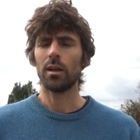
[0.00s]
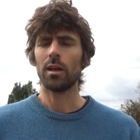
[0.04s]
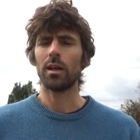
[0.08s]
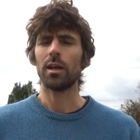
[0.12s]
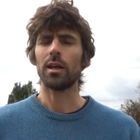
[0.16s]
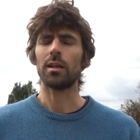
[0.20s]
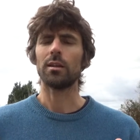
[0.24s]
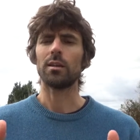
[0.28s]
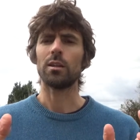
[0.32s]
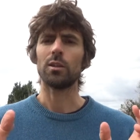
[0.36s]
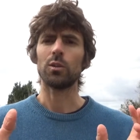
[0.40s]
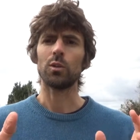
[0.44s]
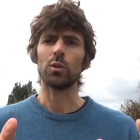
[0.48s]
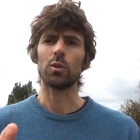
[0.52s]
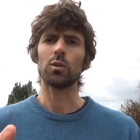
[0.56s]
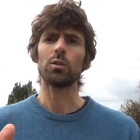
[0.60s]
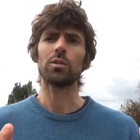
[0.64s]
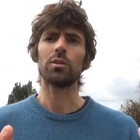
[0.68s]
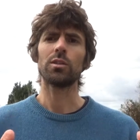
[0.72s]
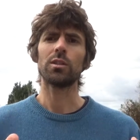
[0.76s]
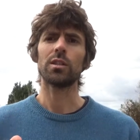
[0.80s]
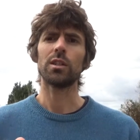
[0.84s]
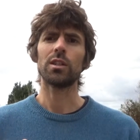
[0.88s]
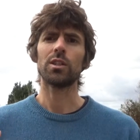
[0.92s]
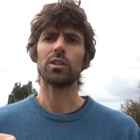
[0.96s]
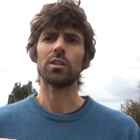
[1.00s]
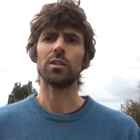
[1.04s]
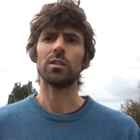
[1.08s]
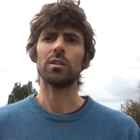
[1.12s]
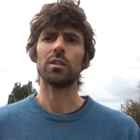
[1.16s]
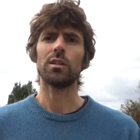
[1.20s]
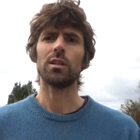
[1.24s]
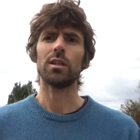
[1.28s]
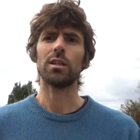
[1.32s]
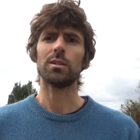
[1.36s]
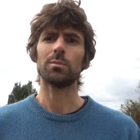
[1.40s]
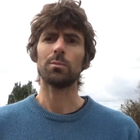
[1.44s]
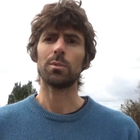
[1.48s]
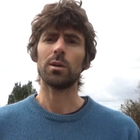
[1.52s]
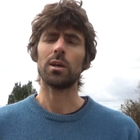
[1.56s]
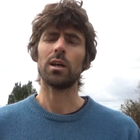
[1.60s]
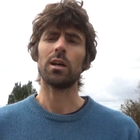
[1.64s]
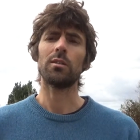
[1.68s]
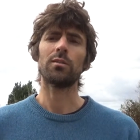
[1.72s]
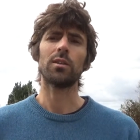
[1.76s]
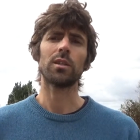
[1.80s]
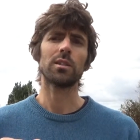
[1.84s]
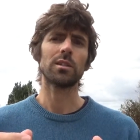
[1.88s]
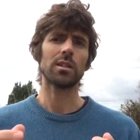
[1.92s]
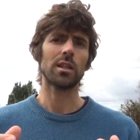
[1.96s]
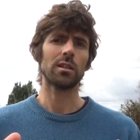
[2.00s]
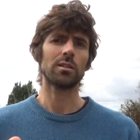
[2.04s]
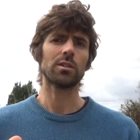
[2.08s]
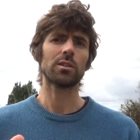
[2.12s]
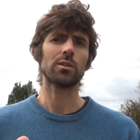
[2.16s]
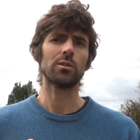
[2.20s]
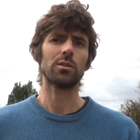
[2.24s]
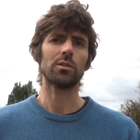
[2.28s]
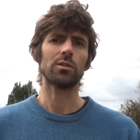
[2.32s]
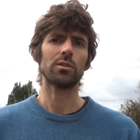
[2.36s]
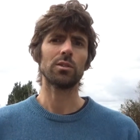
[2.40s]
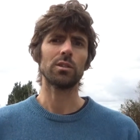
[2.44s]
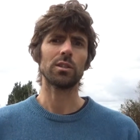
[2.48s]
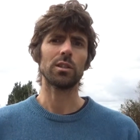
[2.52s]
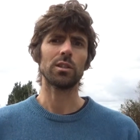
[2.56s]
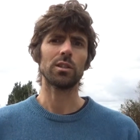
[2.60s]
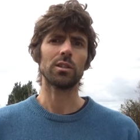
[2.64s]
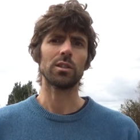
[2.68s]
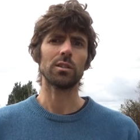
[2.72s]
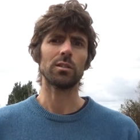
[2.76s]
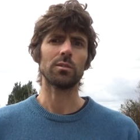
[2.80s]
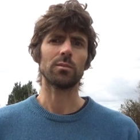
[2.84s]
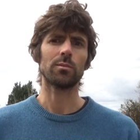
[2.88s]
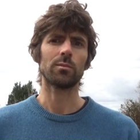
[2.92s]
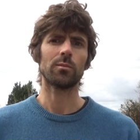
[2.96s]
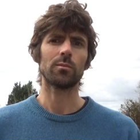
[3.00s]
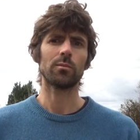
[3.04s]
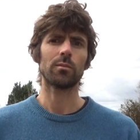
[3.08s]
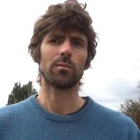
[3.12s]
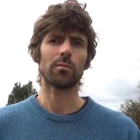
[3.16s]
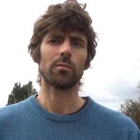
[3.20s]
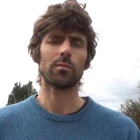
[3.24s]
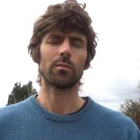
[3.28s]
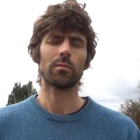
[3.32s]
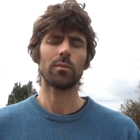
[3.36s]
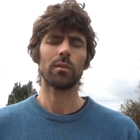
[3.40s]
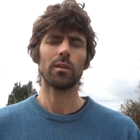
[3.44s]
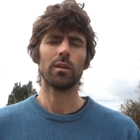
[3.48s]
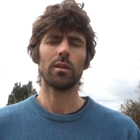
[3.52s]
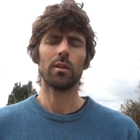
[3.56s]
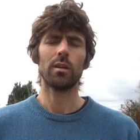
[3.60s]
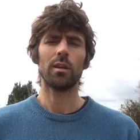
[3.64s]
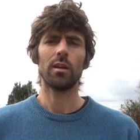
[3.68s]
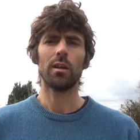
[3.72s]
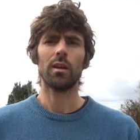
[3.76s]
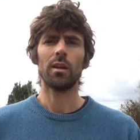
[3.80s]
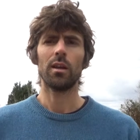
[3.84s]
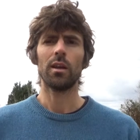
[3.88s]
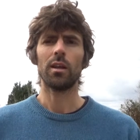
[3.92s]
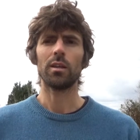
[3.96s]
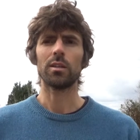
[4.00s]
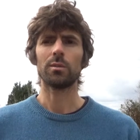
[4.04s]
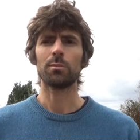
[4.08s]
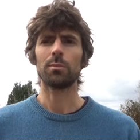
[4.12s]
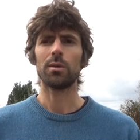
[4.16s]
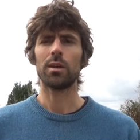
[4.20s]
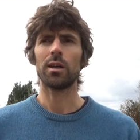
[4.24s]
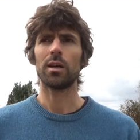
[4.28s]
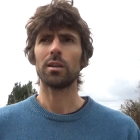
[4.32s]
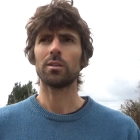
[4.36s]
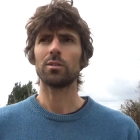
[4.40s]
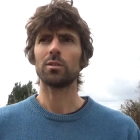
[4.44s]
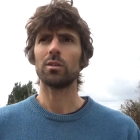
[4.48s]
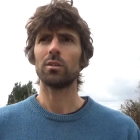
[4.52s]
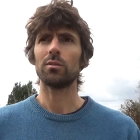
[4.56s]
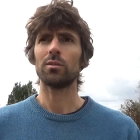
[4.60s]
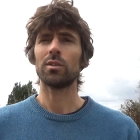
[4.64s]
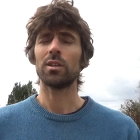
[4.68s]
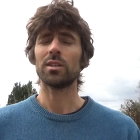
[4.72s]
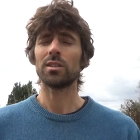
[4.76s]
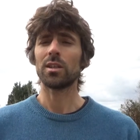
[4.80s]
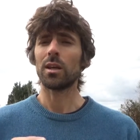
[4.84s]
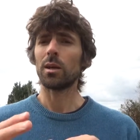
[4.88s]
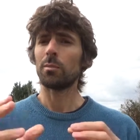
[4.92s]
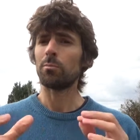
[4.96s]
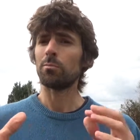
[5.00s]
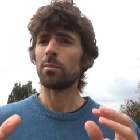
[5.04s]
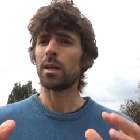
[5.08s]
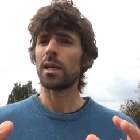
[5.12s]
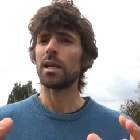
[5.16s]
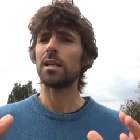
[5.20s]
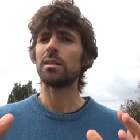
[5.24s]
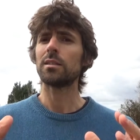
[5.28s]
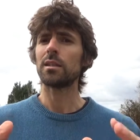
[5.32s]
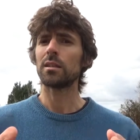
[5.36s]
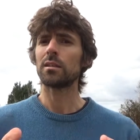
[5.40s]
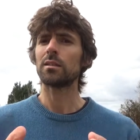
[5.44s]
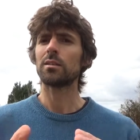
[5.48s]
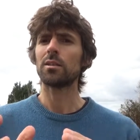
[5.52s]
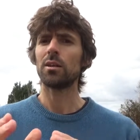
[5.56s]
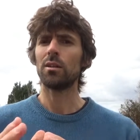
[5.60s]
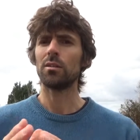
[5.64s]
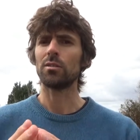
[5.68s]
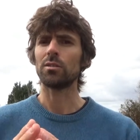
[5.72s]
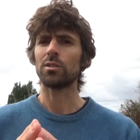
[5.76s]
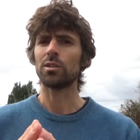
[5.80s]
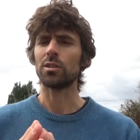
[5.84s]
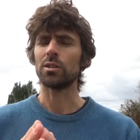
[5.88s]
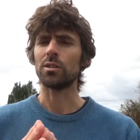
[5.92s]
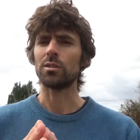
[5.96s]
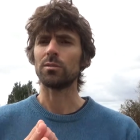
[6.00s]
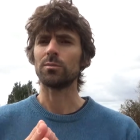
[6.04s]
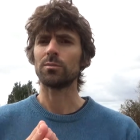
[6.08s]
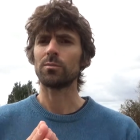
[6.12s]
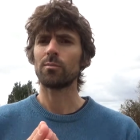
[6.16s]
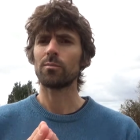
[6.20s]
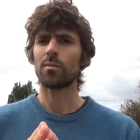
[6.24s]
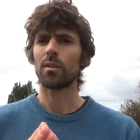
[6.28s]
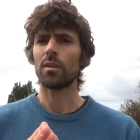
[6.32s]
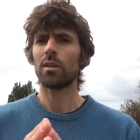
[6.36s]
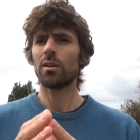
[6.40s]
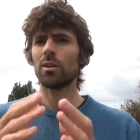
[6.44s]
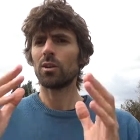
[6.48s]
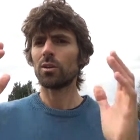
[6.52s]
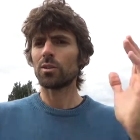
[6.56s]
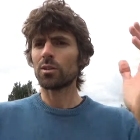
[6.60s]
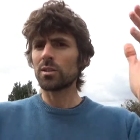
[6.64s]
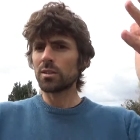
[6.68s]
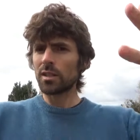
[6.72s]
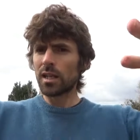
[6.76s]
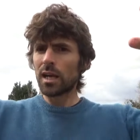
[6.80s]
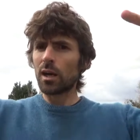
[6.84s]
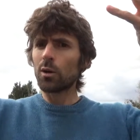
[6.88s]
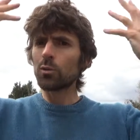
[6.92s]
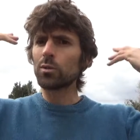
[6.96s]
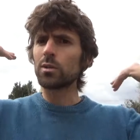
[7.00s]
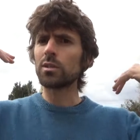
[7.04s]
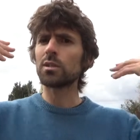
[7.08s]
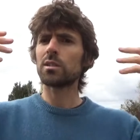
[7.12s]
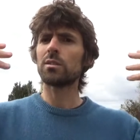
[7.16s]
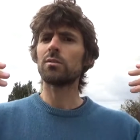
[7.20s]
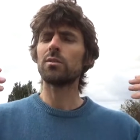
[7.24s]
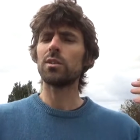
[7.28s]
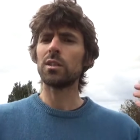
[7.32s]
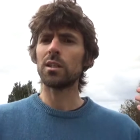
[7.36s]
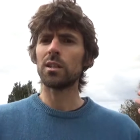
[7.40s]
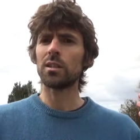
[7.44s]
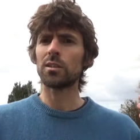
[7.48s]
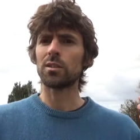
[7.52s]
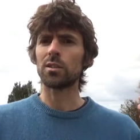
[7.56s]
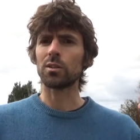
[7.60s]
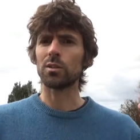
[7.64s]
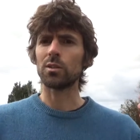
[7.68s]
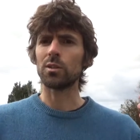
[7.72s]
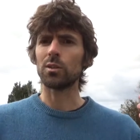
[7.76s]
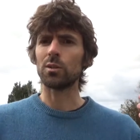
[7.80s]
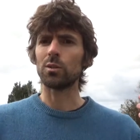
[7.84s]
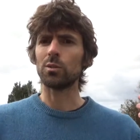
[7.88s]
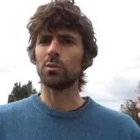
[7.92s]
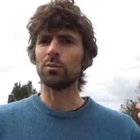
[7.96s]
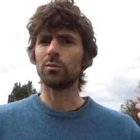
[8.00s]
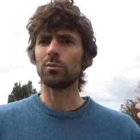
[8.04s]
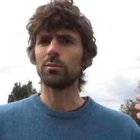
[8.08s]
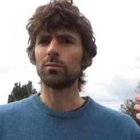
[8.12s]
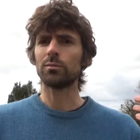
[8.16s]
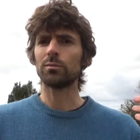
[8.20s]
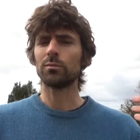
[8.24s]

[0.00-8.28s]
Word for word: And the yoga tradition is part of the Sanskrit tradition, is part of this amazing culture, because thousands of years ago,